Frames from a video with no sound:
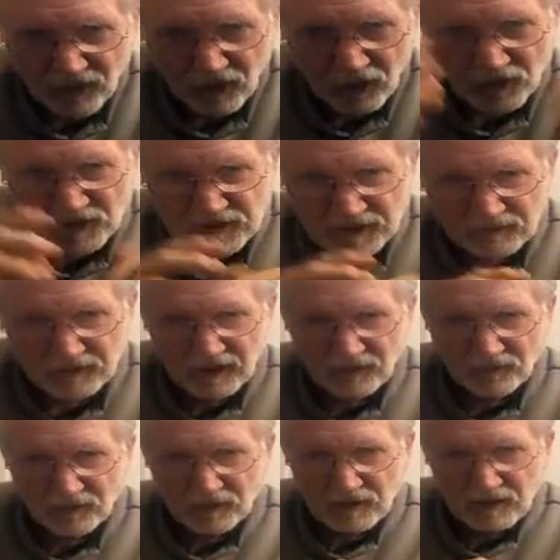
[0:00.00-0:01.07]
the host of
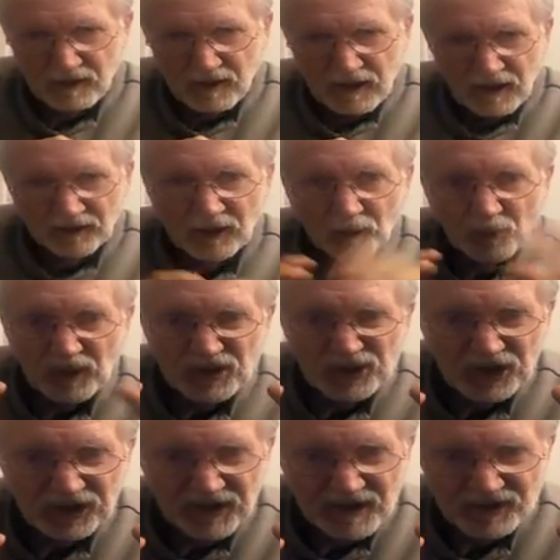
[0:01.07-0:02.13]
heaven, that when
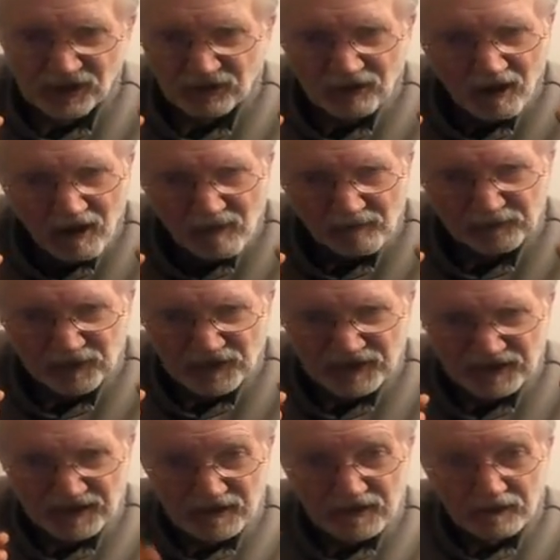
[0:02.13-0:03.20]
she does her
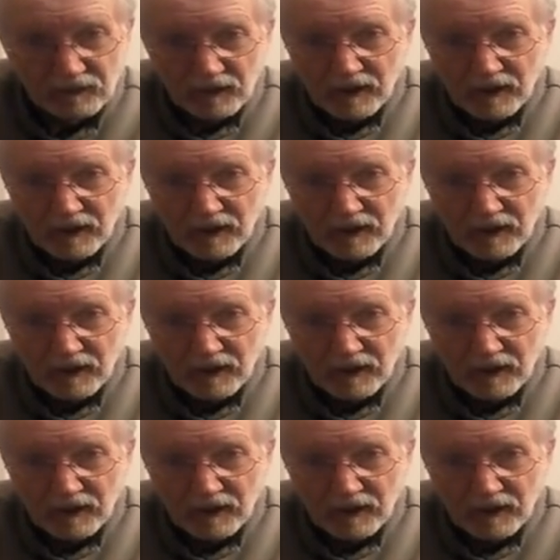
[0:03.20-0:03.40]
conferences,